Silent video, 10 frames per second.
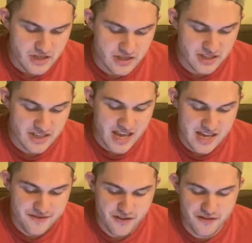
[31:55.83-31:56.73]
The
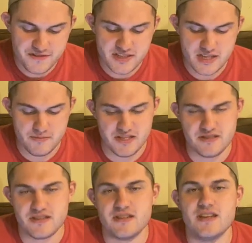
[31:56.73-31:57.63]
Cave of the
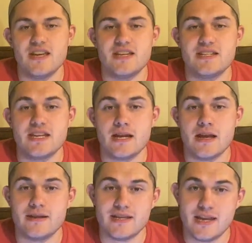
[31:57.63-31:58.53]
Demons,
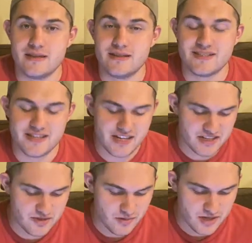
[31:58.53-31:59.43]
1898, is the
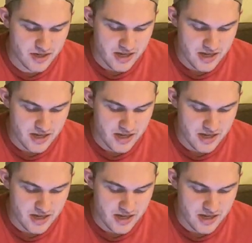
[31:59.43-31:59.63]
next one.